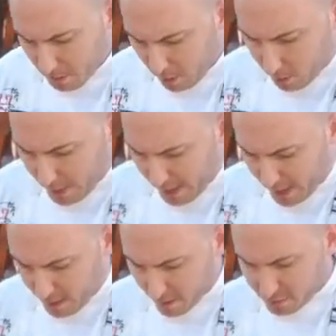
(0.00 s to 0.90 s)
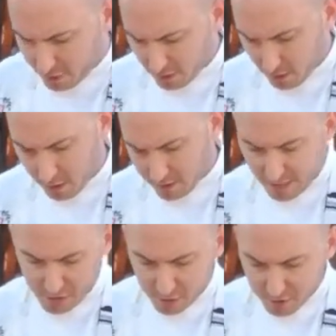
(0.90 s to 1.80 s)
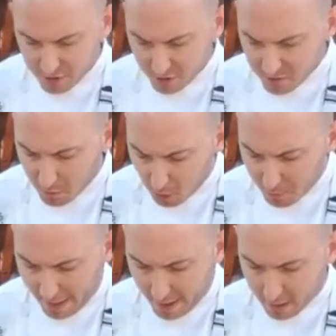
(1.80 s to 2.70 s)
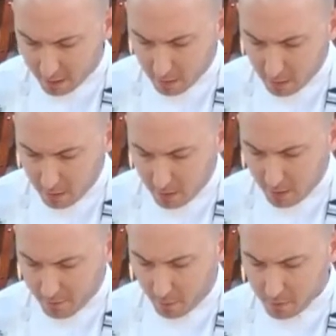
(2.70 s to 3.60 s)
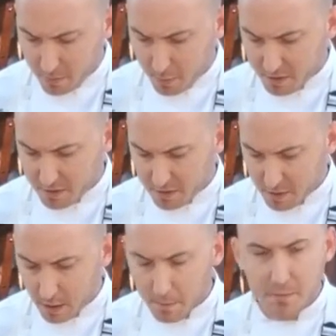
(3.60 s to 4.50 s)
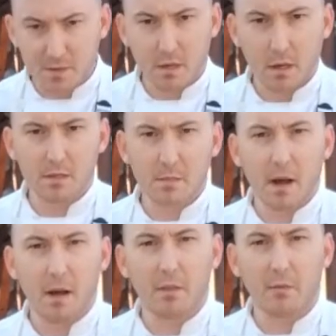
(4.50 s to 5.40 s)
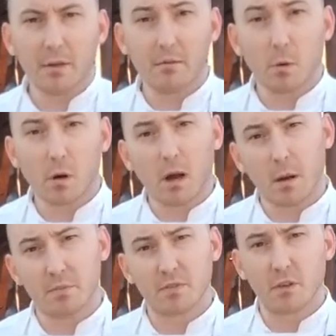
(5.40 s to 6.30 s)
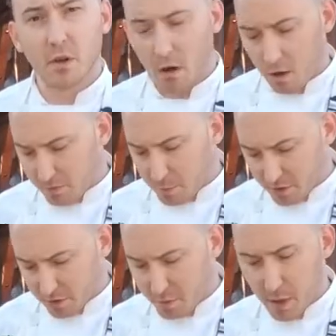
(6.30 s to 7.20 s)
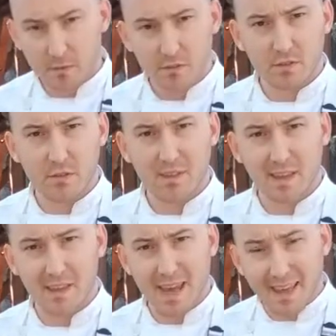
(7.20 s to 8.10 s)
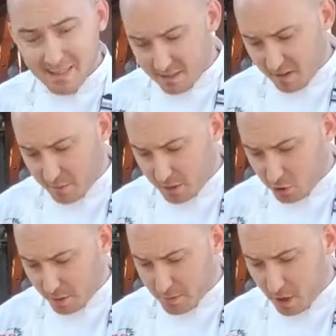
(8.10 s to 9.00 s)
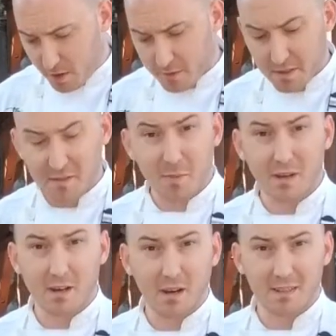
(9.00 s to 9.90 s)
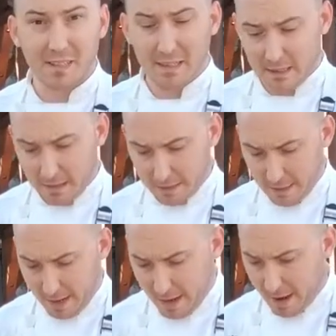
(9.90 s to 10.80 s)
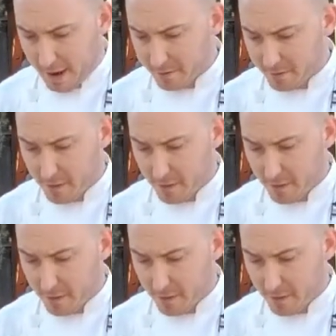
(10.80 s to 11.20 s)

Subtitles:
but we have just, it's actually just a small bag. If I was to put this into cups, it's about 3 to 4 cups of Brussels sprouts. The ends have been trimmed off and they've been cut in half.